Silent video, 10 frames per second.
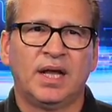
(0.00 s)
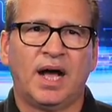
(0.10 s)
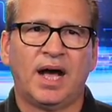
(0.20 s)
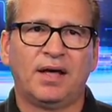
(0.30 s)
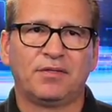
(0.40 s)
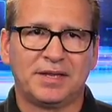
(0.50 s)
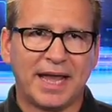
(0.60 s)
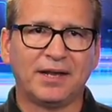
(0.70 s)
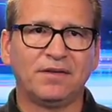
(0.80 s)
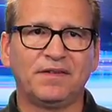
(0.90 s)
Uh, the
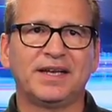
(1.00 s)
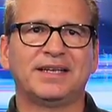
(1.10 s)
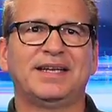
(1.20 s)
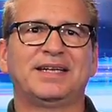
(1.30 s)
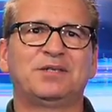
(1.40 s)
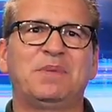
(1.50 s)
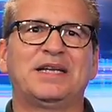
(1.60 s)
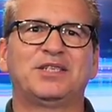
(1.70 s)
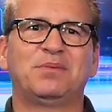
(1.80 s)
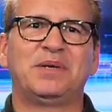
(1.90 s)
Yankelovich
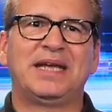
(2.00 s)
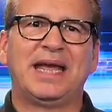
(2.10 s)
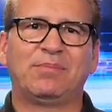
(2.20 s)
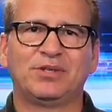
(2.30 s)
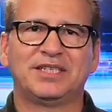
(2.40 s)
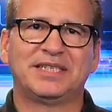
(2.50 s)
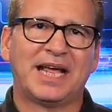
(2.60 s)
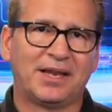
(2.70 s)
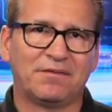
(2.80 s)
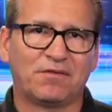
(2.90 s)
expects to be able to
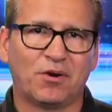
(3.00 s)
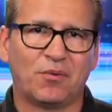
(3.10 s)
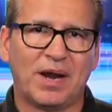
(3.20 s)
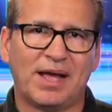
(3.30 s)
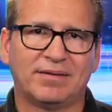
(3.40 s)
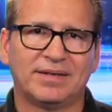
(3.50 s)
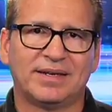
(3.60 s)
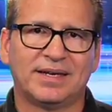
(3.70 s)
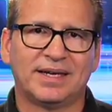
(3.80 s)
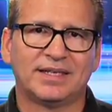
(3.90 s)
sell it for around
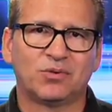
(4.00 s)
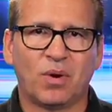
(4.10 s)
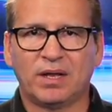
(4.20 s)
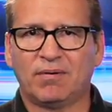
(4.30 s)
uh, 20